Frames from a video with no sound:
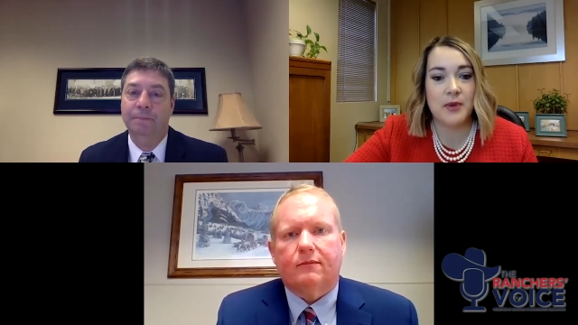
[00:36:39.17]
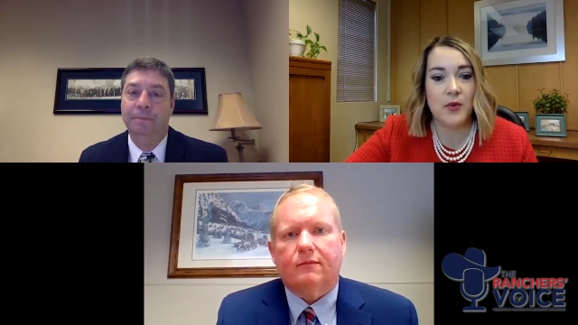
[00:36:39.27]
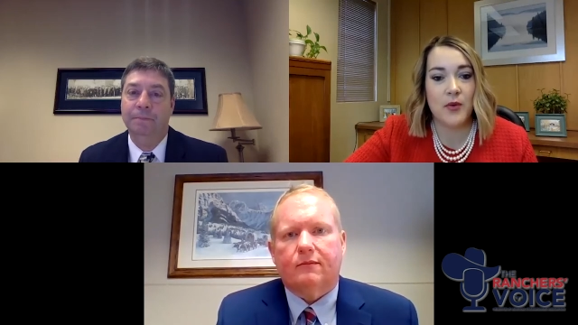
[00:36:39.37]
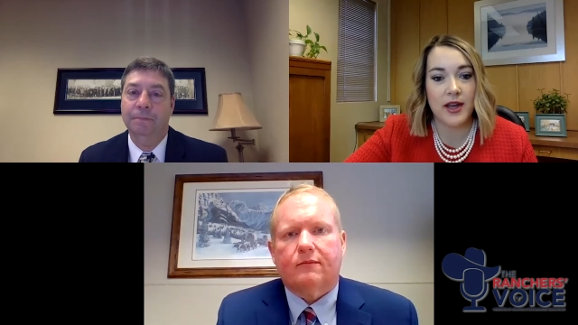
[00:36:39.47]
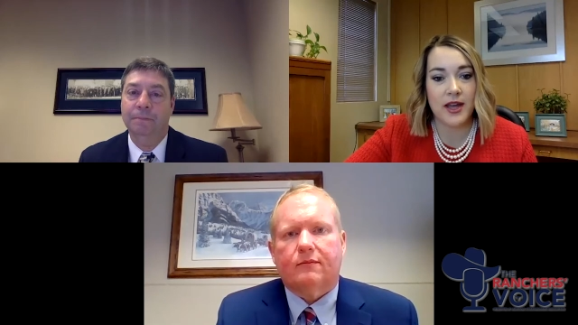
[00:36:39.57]

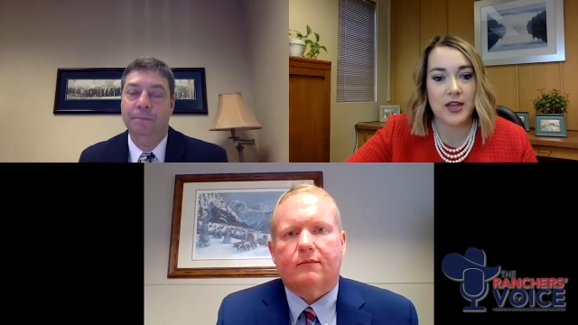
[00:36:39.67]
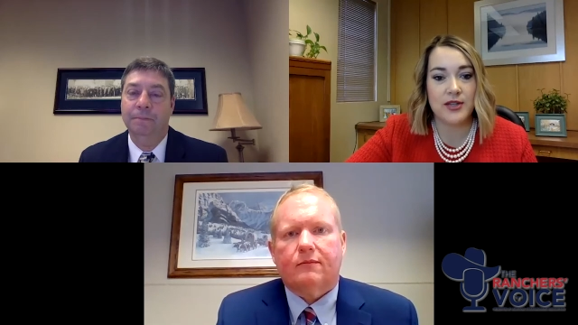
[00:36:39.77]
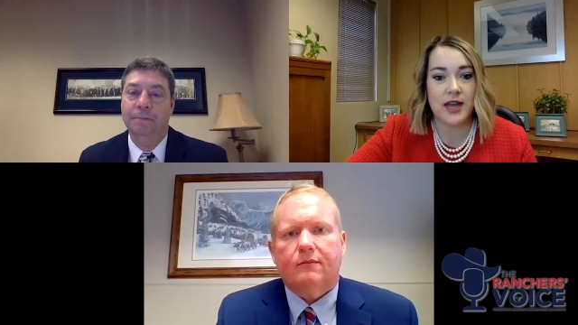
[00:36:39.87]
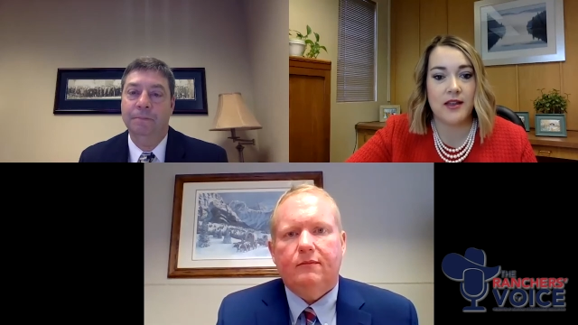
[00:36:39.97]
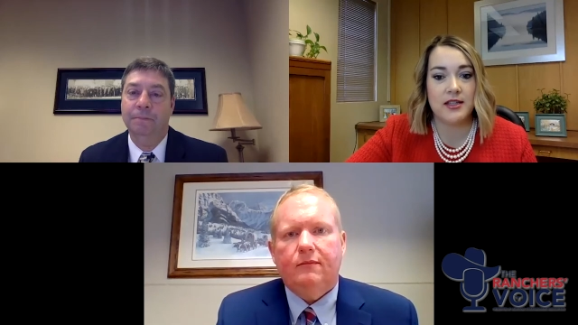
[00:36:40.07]
Speaker 1: but what can you
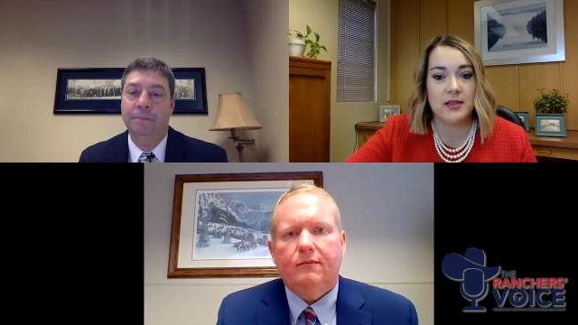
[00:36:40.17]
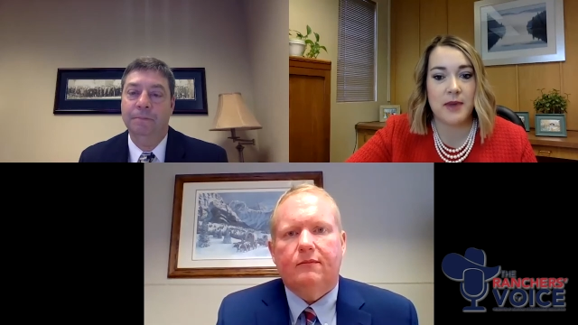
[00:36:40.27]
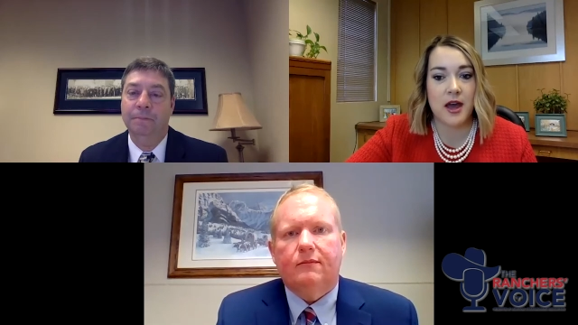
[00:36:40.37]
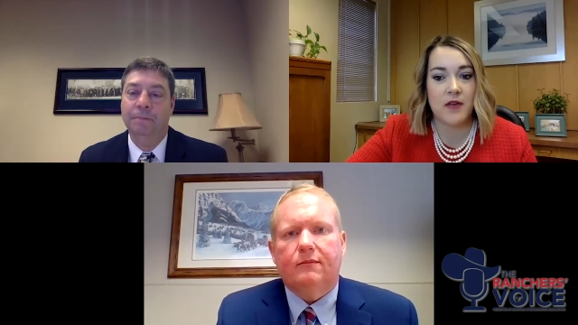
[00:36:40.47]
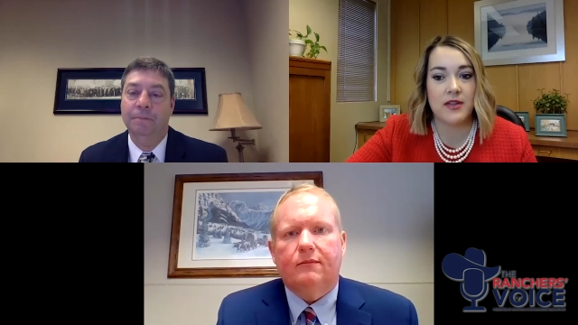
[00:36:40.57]
tell us
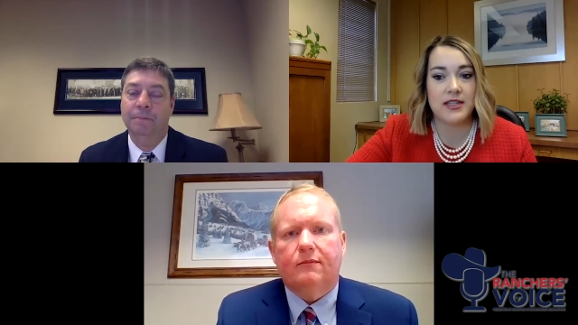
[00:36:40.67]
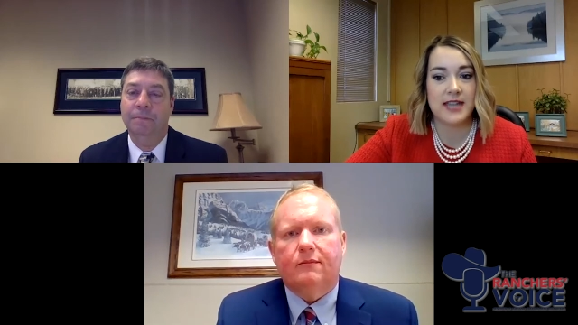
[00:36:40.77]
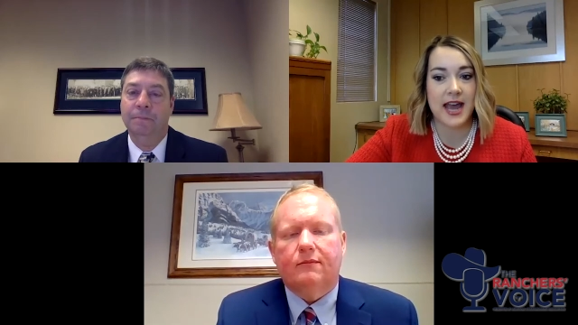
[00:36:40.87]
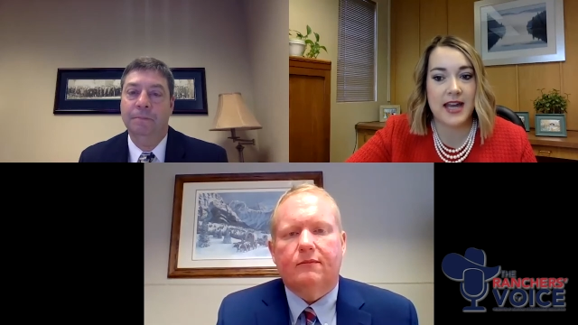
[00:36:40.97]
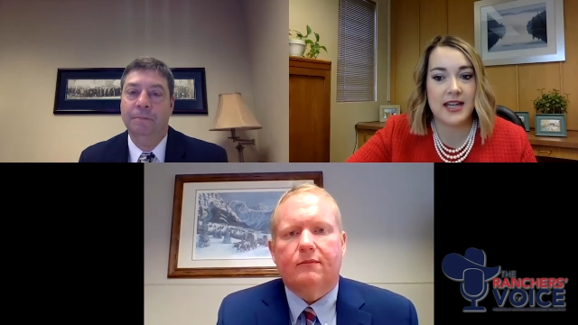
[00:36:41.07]
about the
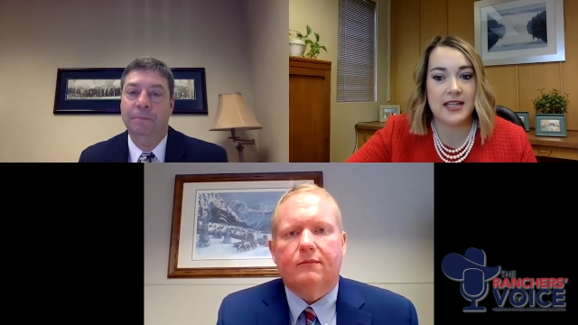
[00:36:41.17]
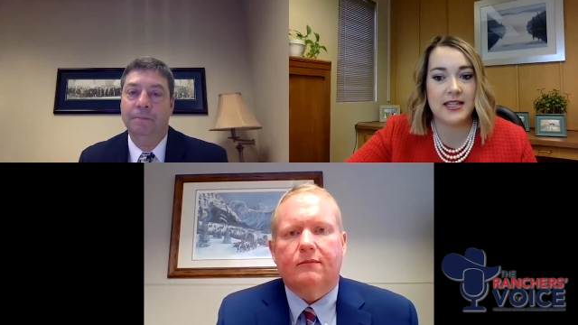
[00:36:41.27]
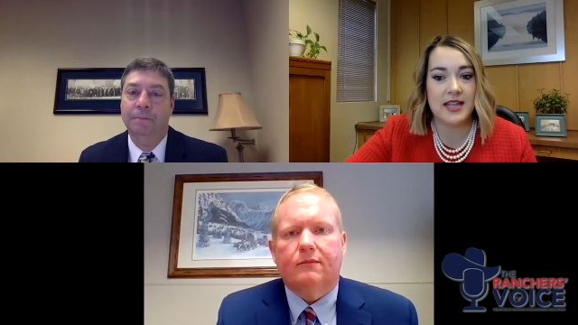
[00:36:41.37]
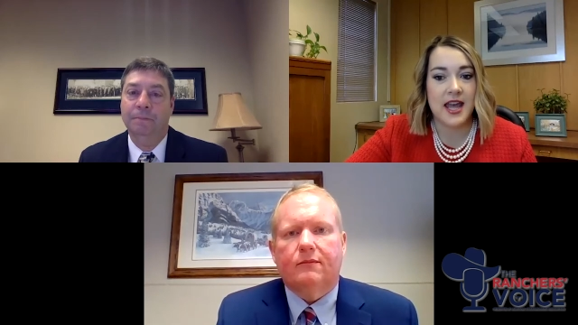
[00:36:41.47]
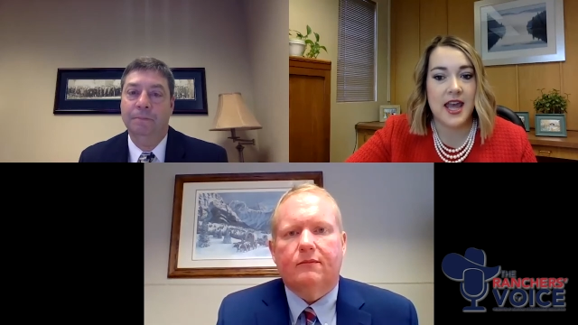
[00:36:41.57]

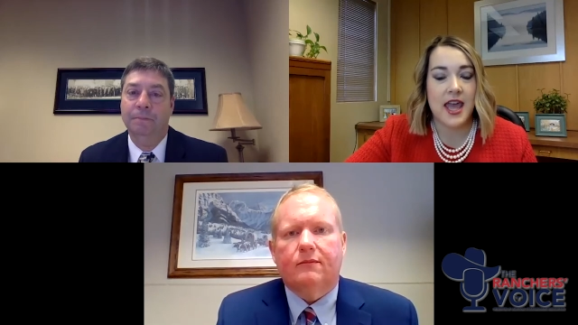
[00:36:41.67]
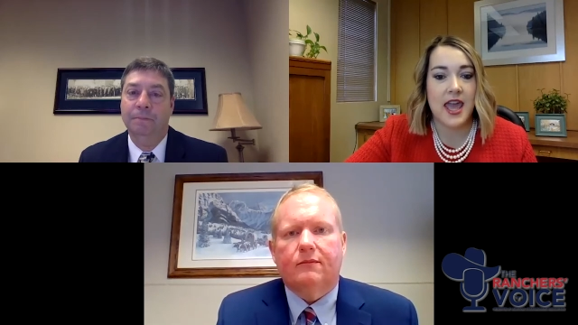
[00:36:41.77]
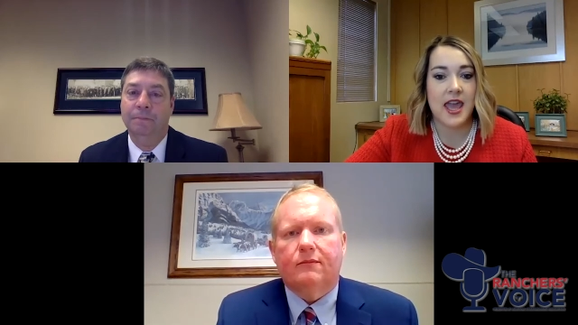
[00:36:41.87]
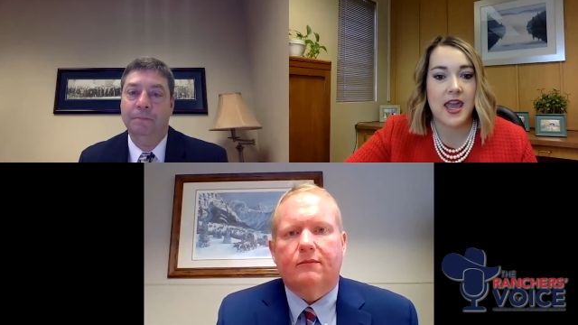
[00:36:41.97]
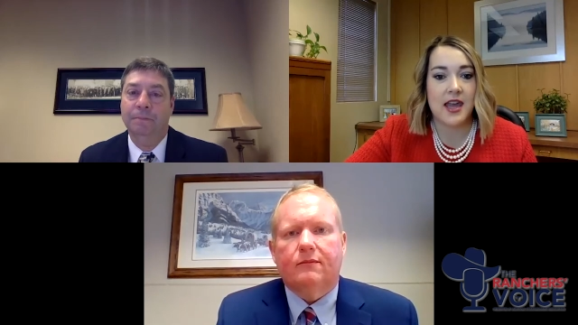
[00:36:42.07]
status
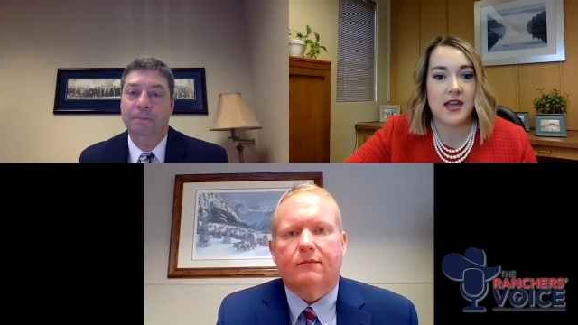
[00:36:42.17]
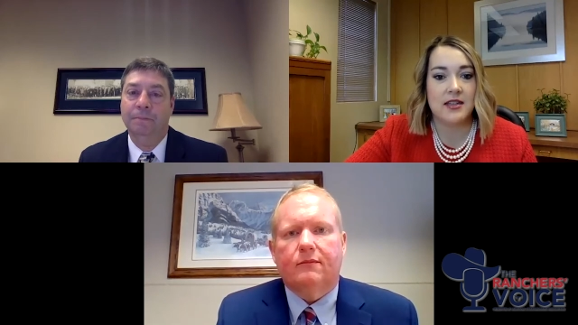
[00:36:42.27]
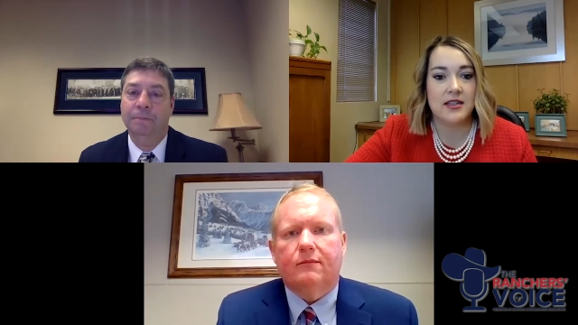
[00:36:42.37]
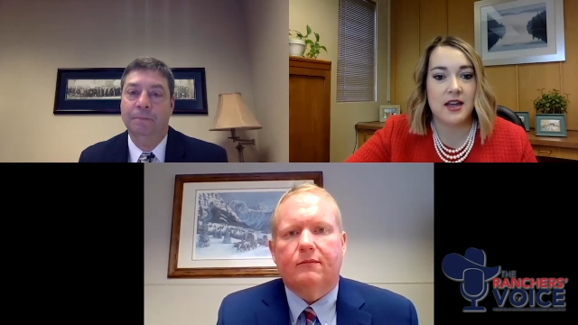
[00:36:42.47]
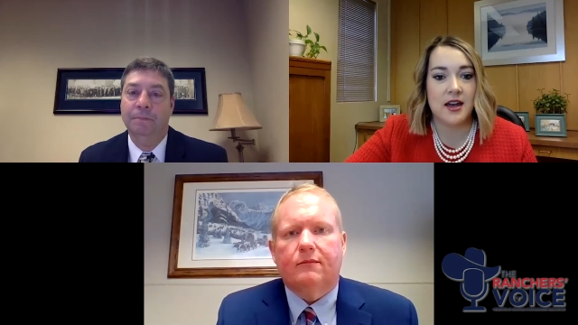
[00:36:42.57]

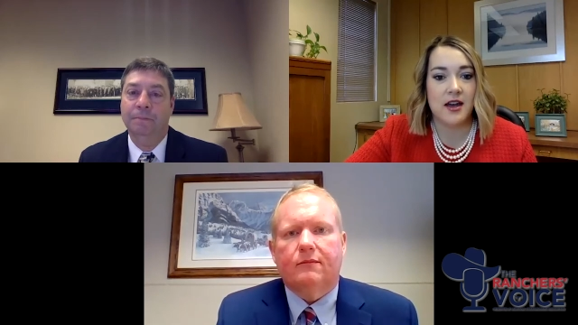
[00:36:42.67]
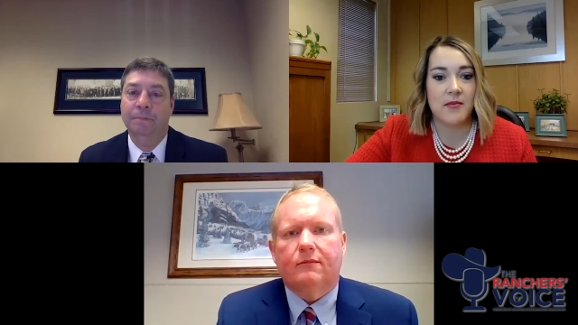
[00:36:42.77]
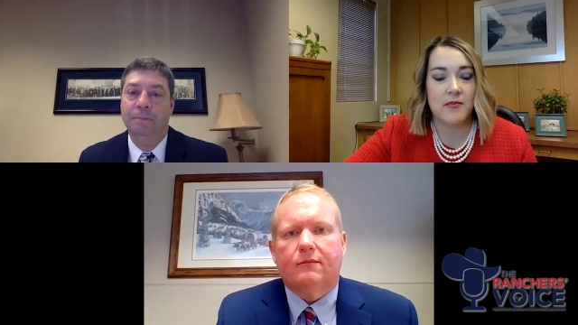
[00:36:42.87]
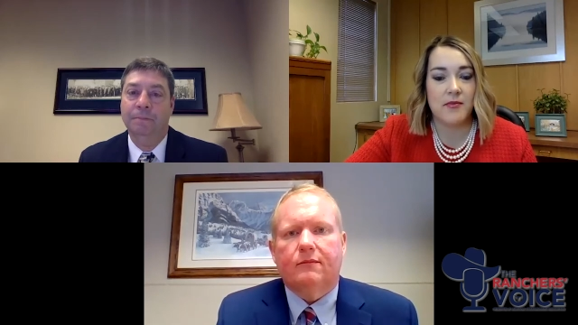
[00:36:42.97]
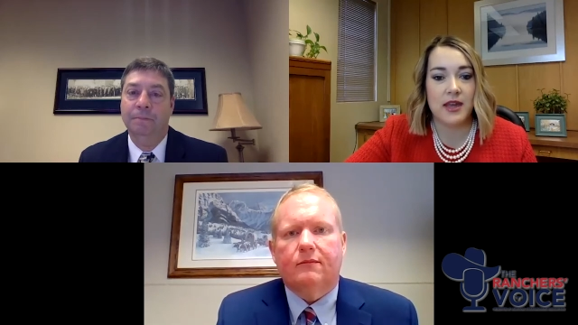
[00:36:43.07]
and um,